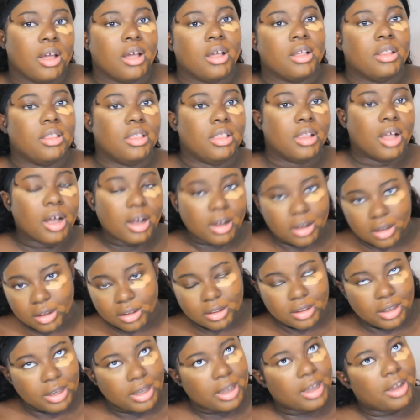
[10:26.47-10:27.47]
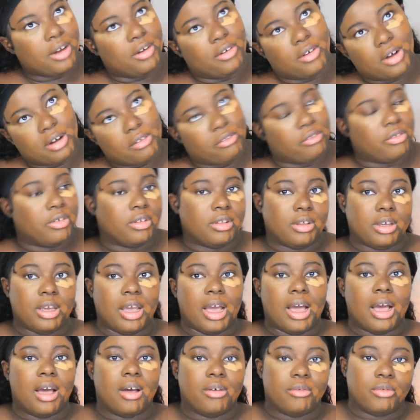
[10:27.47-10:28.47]
Luckily and gratefully, I
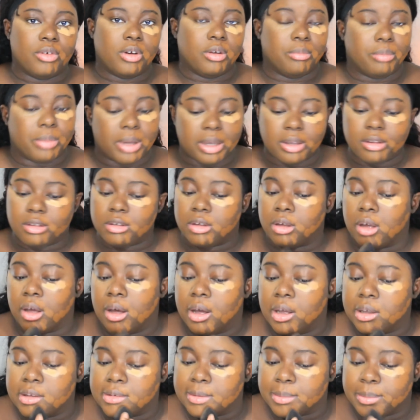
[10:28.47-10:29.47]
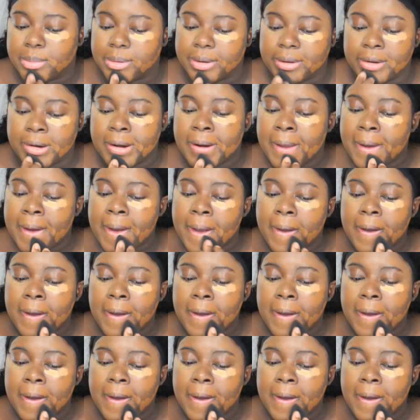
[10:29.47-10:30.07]
have an amazing husband.